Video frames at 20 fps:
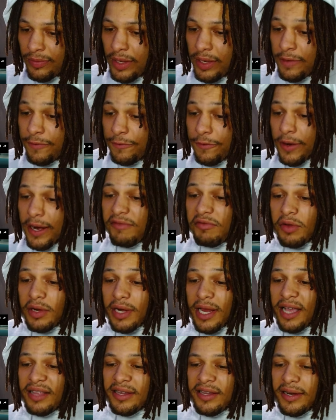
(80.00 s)
For everyone
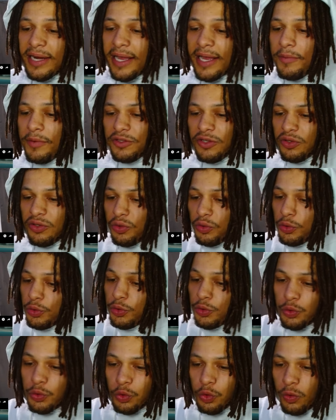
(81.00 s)
out there that wants to do
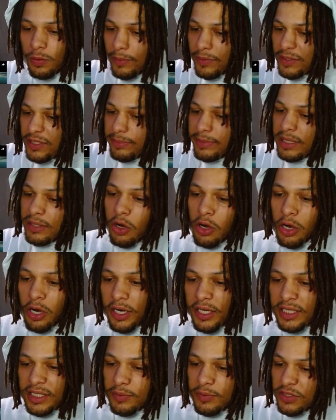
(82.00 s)
YouTube, that wants to be an
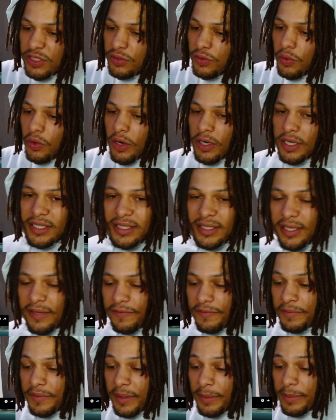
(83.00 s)
artist, wants to do all this stuff,
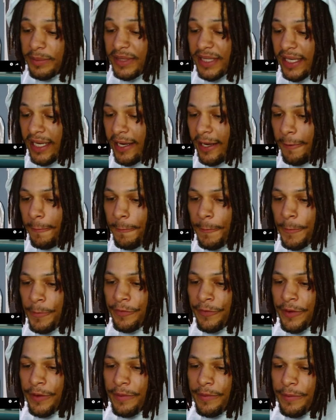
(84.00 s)
you know what I'm saying?
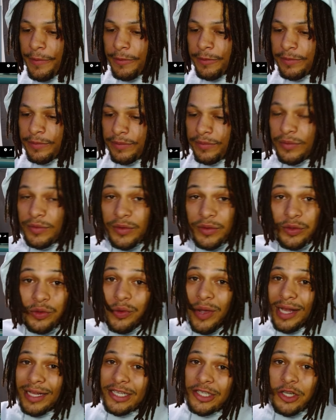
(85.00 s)
You
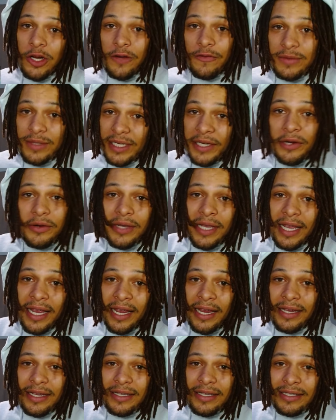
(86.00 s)
gonna have to start from zero,
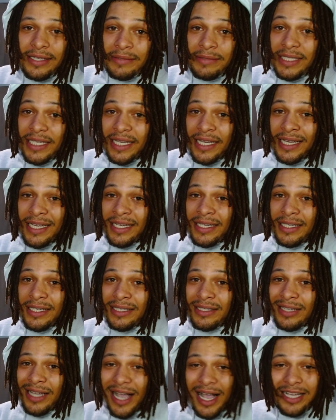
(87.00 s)
gang. You know what I'm saying?
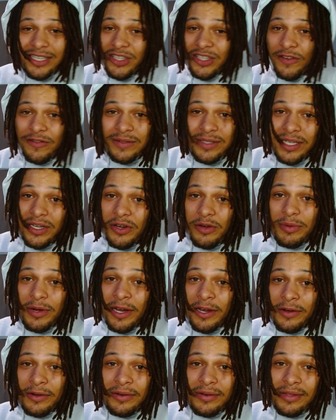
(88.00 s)
You gotta start from zero,
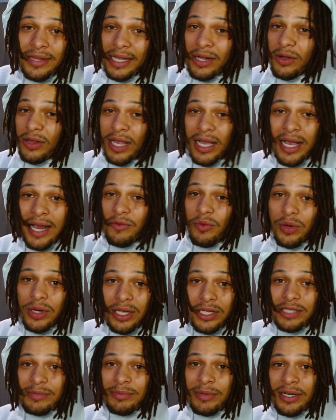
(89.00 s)
bro. Like, like everyone
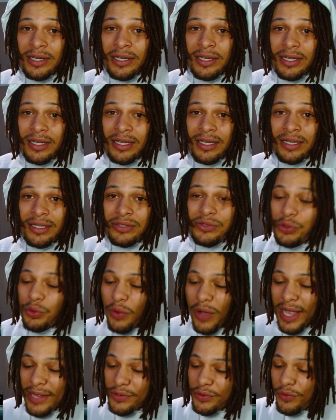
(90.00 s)
else, bro. You
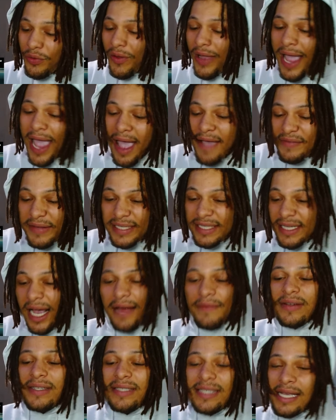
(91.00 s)
gonna have, you gonna have these
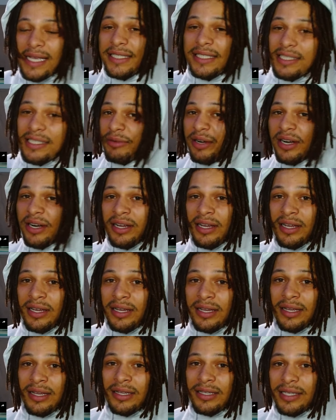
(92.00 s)
conversations, bro. You know
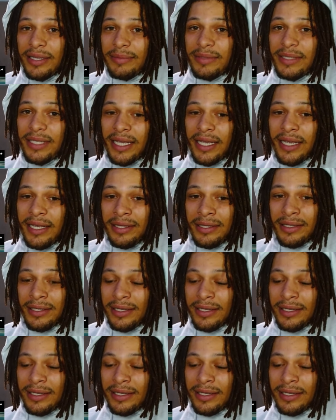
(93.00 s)
what I'm saying?